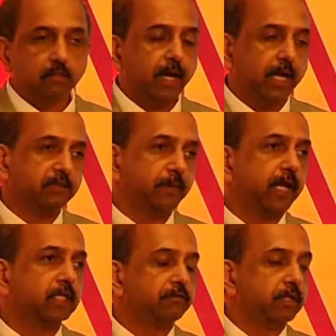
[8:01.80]
So my
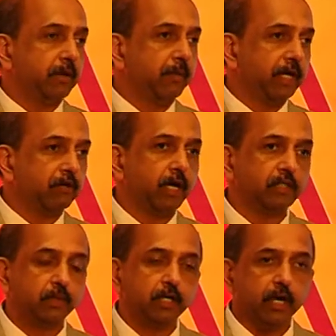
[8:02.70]
experience with MIQ
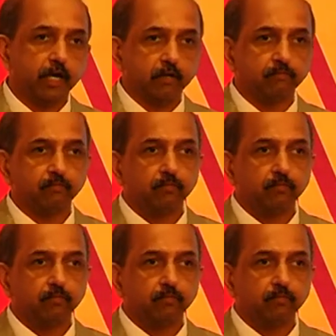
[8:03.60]
has been great.